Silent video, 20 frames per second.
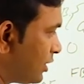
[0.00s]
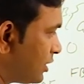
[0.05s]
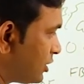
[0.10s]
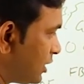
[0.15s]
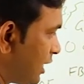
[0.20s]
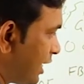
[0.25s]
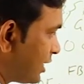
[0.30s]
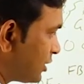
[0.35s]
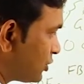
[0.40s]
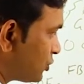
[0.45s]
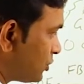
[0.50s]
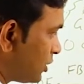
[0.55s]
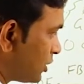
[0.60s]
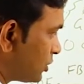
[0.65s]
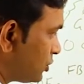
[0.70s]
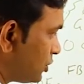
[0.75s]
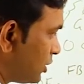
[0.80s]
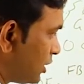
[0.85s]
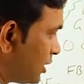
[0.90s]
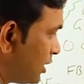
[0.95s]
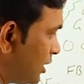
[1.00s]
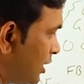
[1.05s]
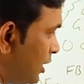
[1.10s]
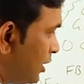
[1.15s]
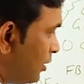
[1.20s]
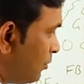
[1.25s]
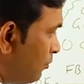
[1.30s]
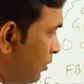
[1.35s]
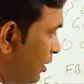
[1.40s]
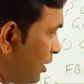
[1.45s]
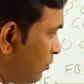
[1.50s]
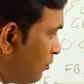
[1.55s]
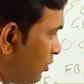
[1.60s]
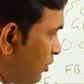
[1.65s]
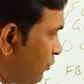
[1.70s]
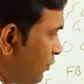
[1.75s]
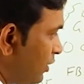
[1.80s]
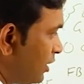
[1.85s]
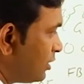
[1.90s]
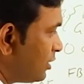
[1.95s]
ridge-like structure in
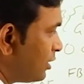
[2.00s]
between